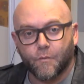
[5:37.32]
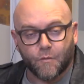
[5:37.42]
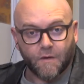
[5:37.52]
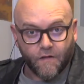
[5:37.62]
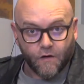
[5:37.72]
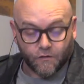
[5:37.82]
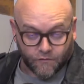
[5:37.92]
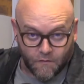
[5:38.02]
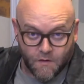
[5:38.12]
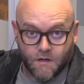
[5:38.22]
you play the
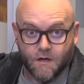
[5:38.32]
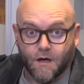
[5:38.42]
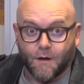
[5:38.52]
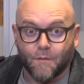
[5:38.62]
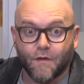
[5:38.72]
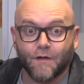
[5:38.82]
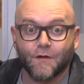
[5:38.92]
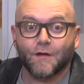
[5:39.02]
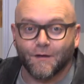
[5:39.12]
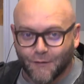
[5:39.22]
lotto, and then
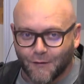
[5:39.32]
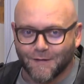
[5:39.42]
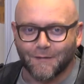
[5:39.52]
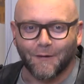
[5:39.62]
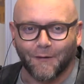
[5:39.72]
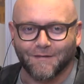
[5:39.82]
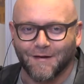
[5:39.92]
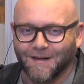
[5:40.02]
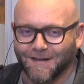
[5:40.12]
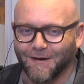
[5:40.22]
you can donate a
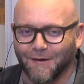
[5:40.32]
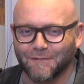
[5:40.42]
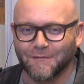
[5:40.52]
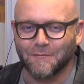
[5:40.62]
lot after